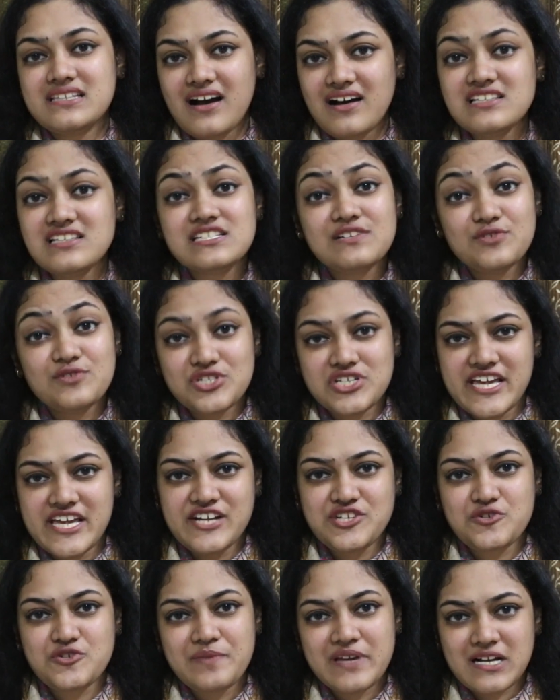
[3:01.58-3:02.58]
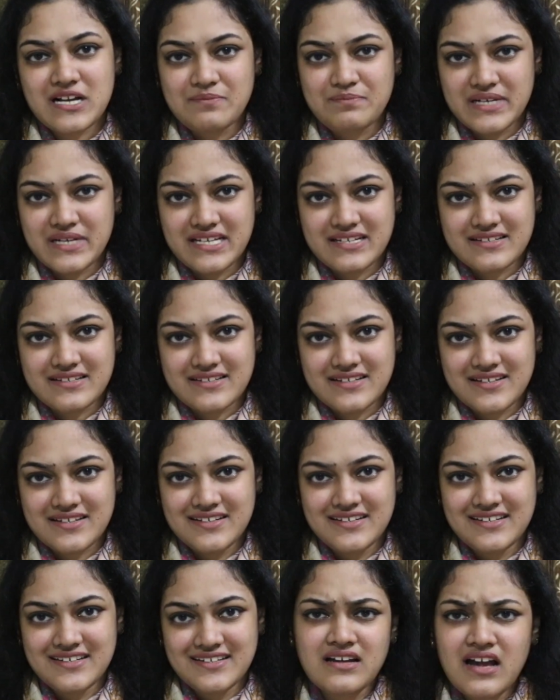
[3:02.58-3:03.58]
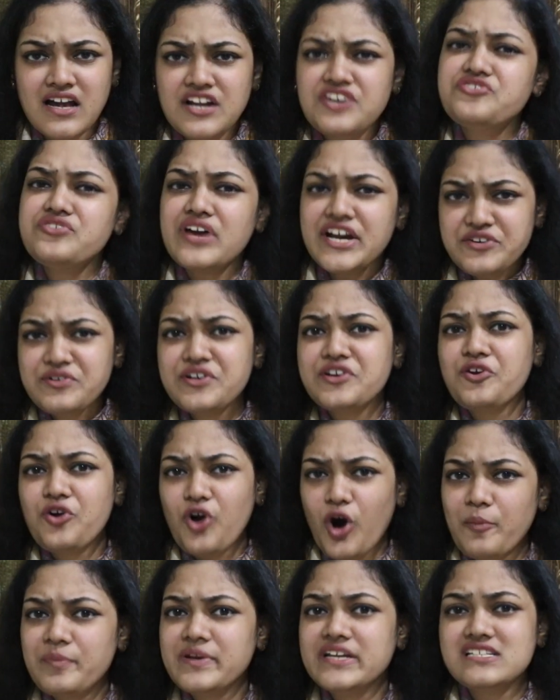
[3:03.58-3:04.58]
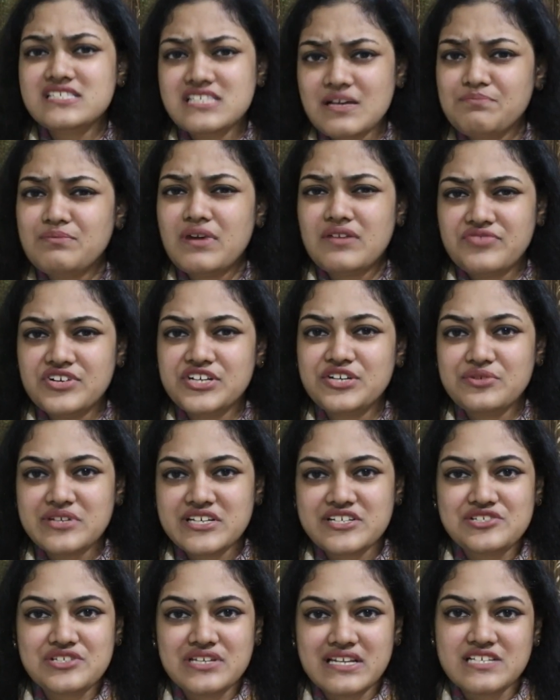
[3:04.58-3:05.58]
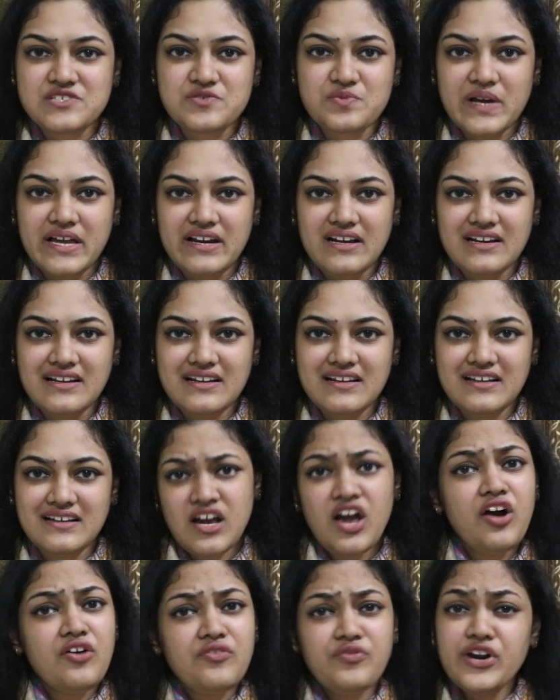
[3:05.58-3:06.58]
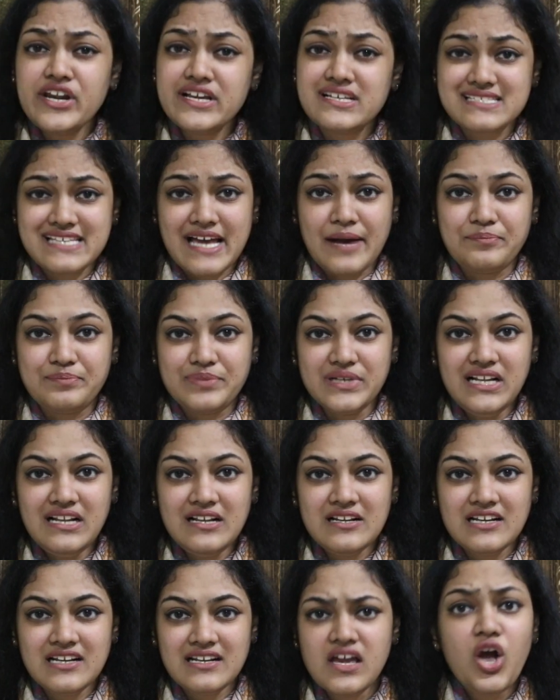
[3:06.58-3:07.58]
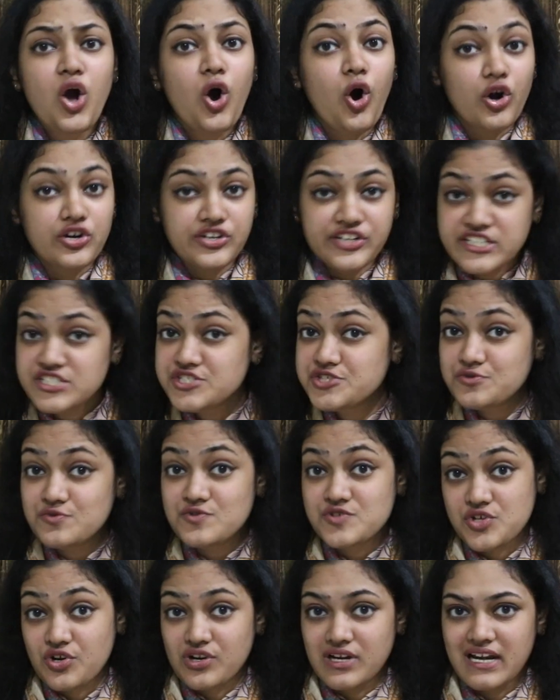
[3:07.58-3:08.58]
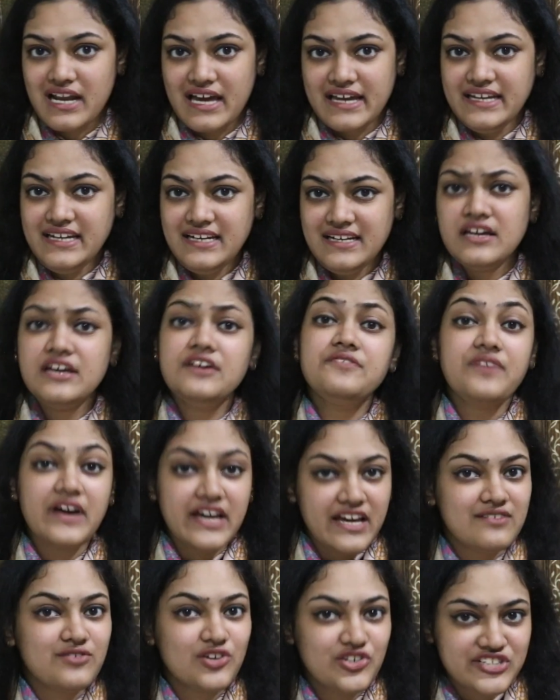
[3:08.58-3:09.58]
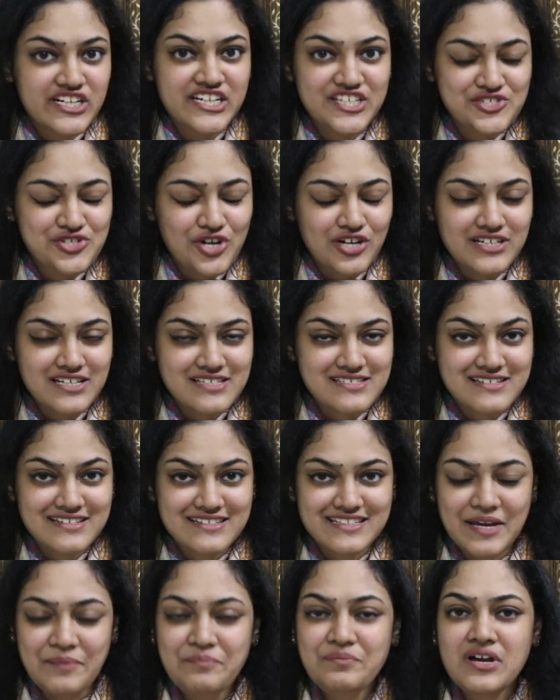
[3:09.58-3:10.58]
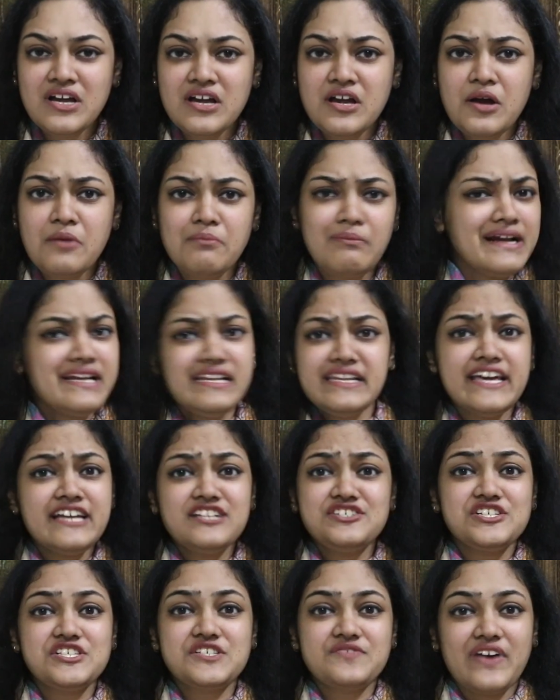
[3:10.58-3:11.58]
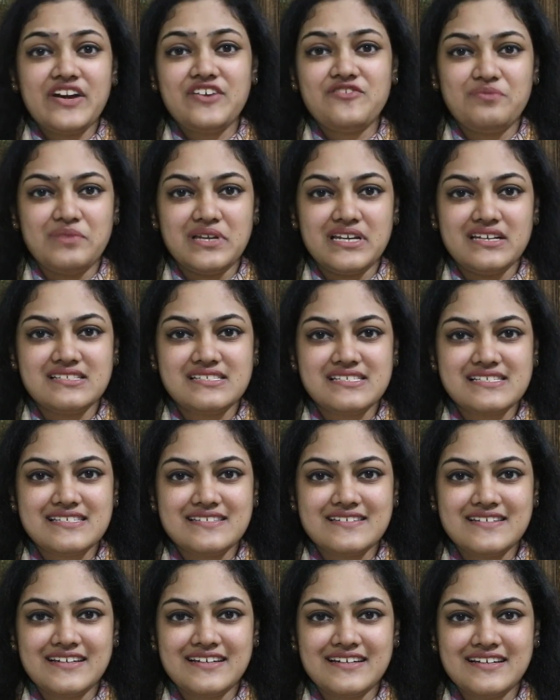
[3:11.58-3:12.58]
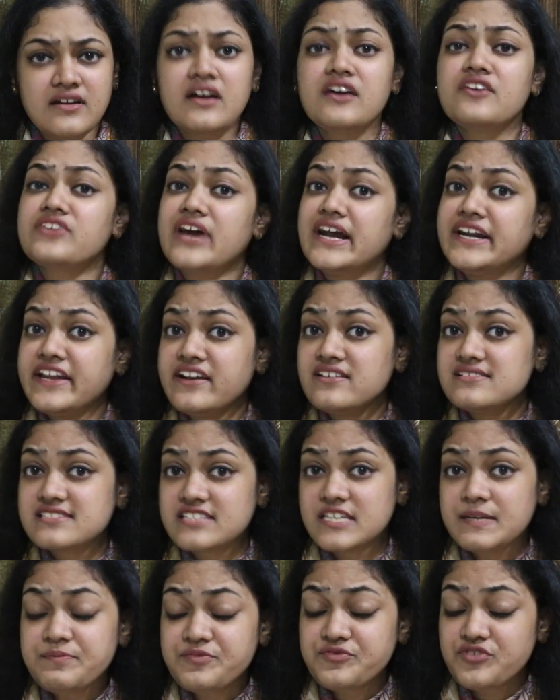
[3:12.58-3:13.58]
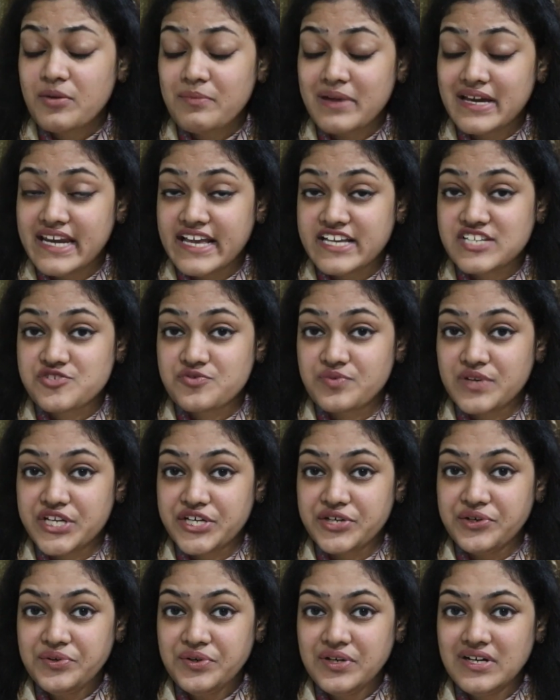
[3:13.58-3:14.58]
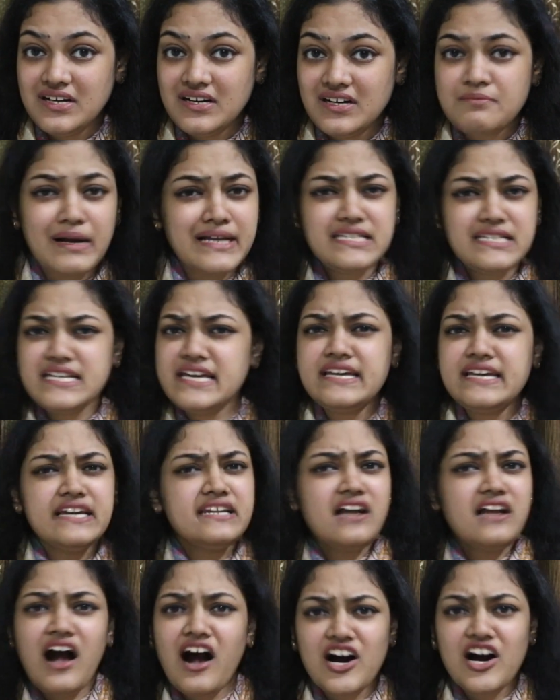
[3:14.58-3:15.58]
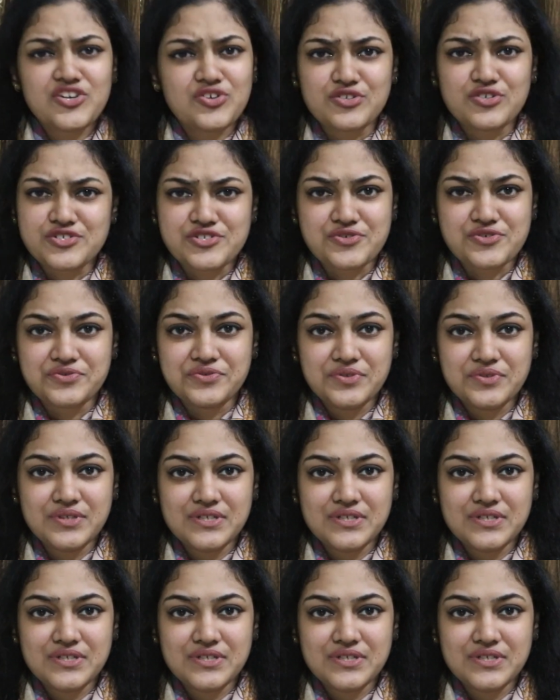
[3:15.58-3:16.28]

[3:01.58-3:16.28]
task would take to be completed. Try to incorporate some buffer duration as well. For example, ordering shoes online, if I have already shortlisted them, might take just 5 minutes. Writing a script for my next video might take an hour or 2.